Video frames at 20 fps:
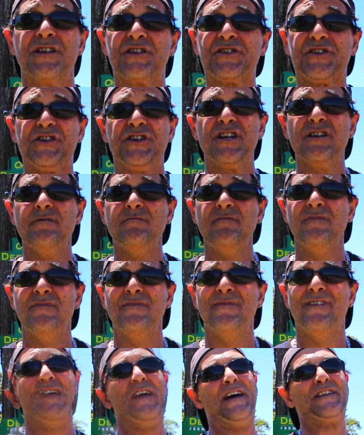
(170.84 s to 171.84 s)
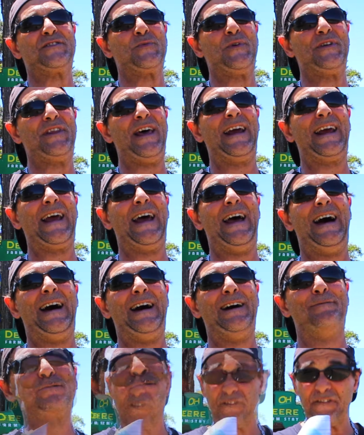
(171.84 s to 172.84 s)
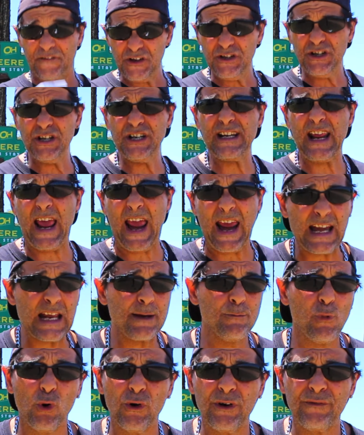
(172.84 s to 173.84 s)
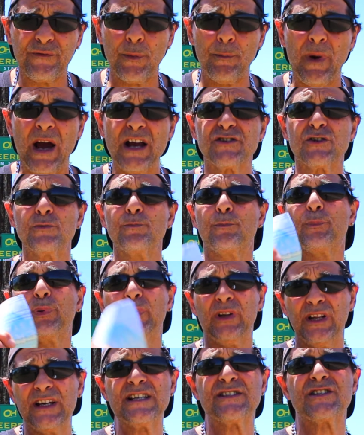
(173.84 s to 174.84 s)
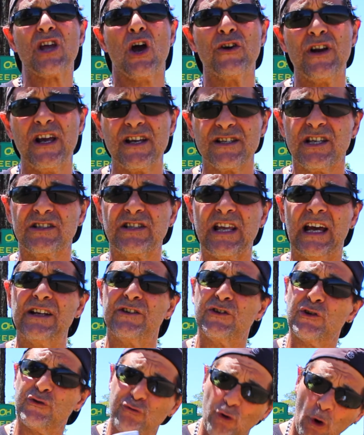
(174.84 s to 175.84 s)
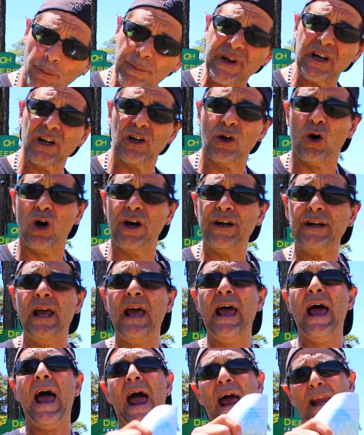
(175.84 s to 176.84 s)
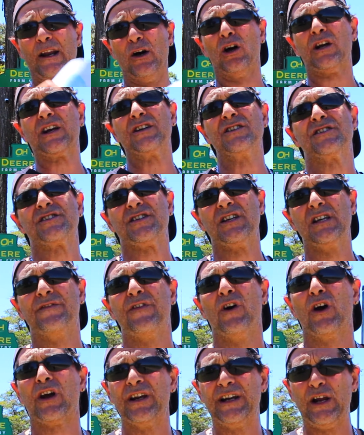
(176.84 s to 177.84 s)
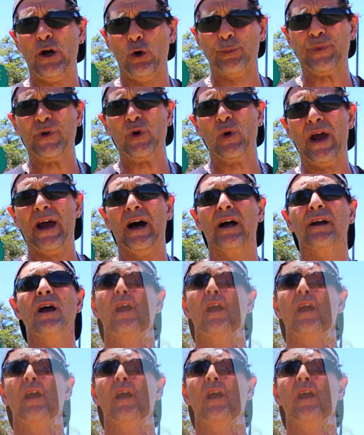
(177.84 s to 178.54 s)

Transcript: You see them? That's where they are. If you need any more information, please don't hesitate to drop me a line and I can see if I can help you out.